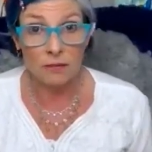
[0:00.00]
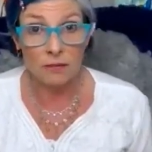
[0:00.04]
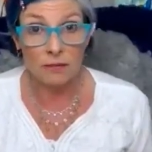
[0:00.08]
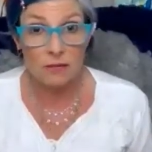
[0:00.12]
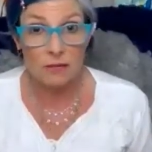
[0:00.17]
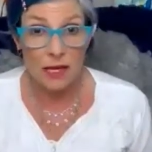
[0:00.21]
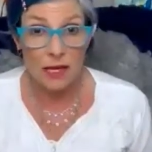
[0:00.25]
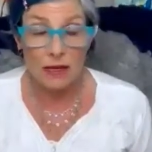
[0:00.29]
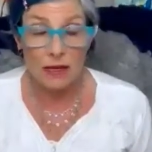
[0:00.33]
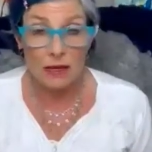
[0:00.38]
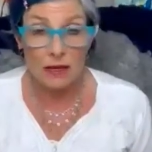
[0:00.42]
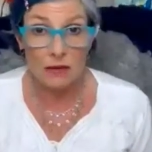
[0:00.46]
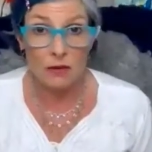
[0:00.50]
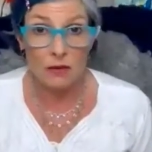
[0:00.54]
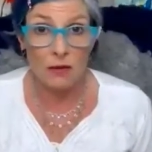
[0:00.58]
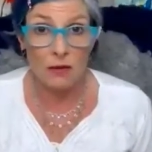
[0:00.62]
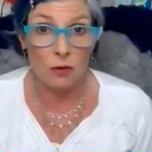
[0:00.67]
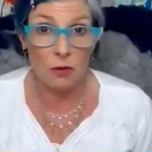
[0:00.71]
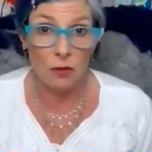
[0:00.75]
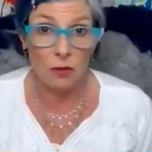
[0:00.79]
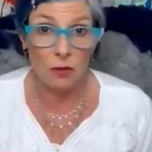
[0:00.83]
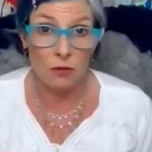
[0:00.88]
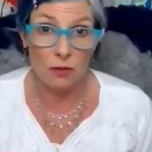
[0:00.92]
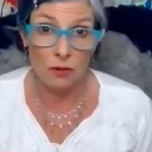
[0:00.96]
Take a
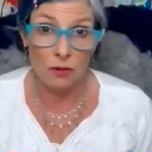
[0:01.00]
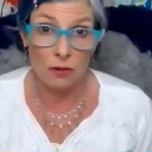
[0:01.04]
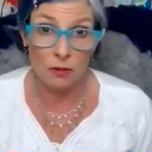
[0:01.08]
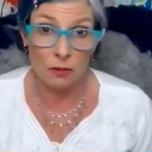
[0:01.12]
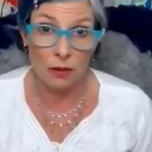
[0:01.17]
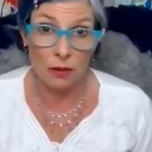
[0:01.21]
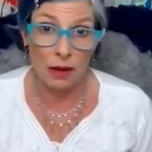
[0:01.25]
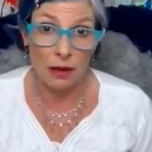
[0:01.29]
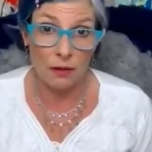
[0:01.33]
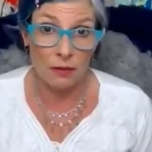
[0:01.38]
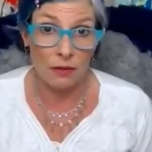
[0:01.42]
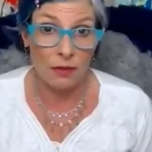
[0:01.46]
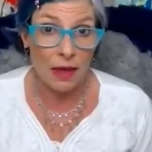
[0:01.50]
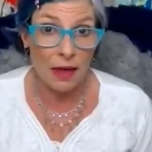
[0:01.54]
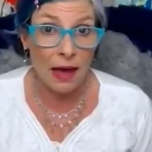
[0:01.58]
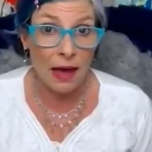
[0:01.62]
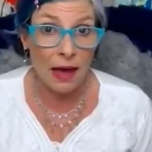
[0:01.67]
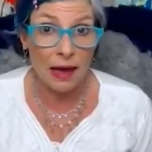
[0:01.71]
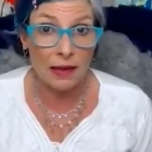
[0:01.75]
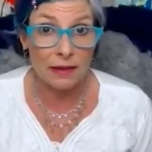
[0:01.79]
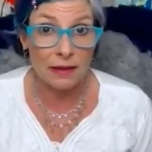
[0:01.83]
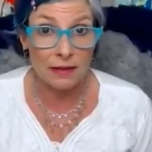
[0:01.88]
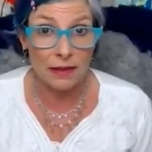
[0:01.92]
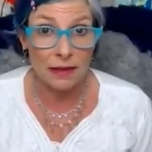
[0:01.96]
note around
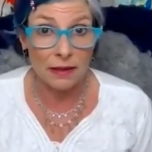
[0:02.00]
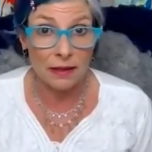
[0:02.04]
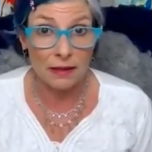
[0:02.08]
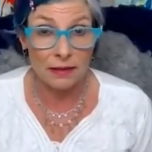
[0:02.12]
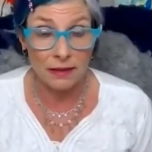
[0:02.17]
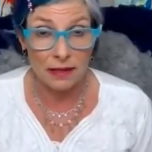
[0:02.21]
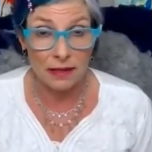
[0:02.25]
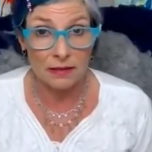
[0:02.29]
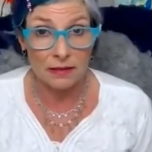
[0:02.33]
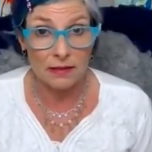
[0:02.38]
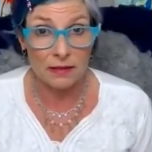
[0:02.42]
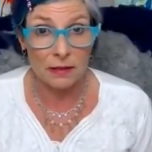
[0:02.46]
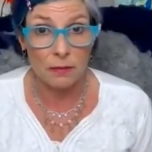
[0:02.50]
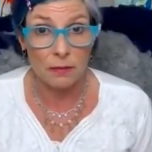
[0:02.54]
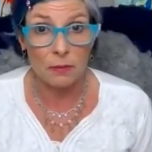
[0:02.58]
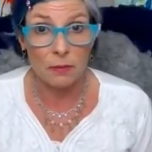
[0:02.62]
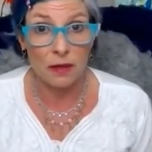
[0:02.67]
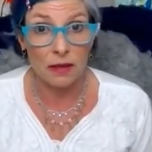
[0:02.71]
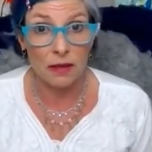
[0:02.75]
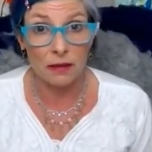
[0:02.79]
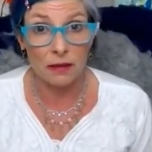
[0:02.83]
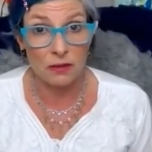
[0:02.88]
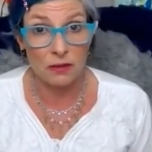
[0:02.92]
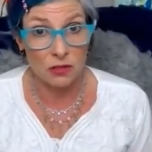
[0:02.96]
that, that that's
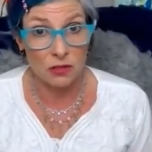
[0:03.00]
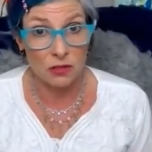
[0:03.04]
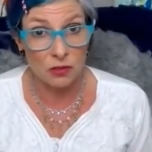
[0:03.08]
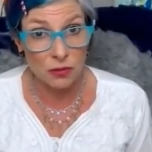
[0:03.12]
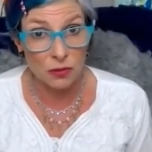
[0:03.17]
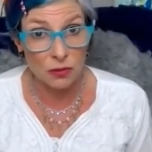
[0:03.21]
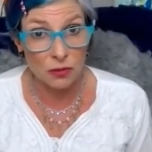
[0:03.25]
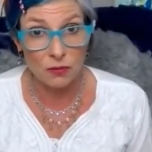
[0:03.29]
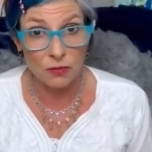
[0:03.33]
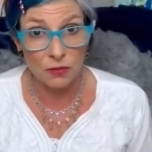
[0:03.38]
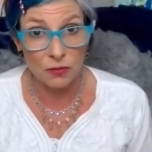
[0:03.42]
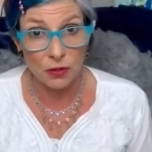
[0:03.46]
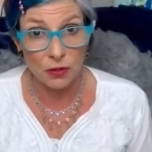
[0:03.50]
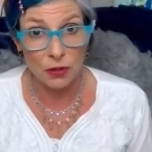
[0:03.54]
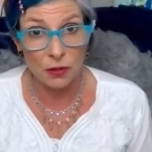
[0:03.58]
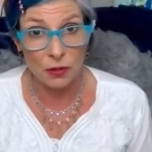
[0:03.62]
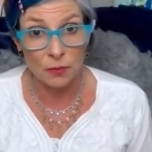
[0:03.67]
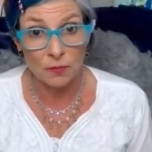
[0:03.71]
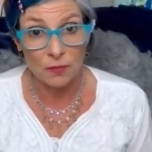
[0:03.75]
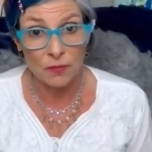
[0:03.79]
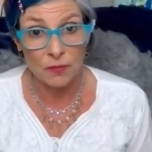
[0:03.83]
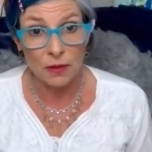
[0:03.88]
something that's true for you.